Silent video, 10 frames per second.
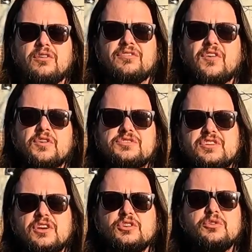First,
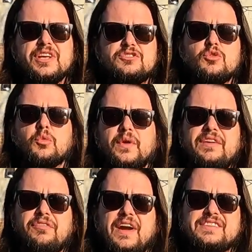you need to
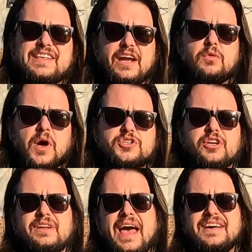rephrase that
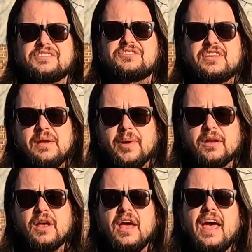question as a statement
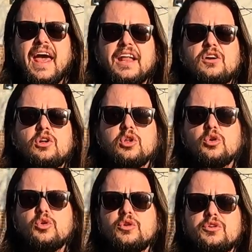and
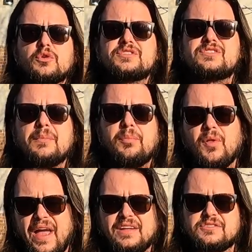include your
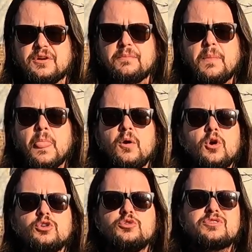simple answer.
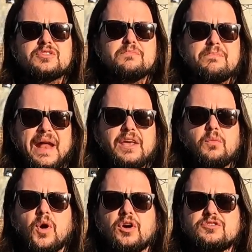Use as many
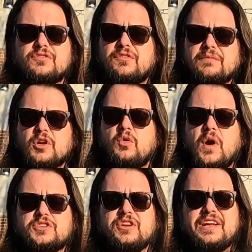words from the
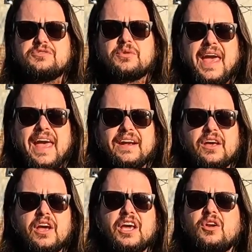question as you can
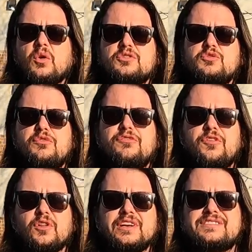in order to
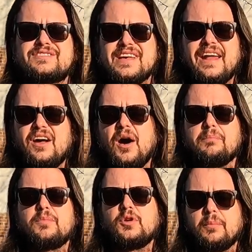fully set
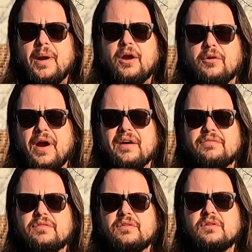up your
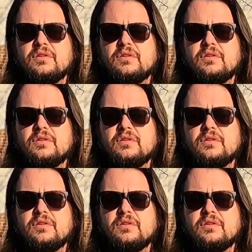paragraph.